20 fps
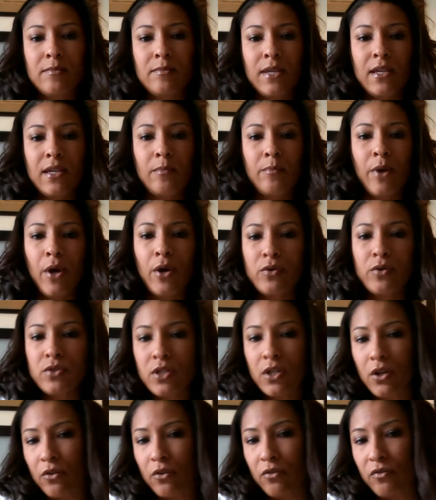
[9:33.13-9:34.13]
me
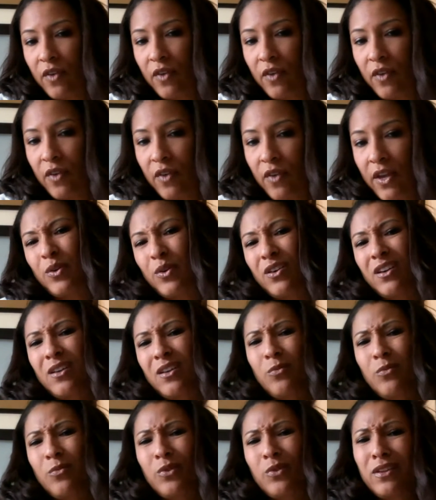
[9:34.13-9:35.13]
posting on Facebook,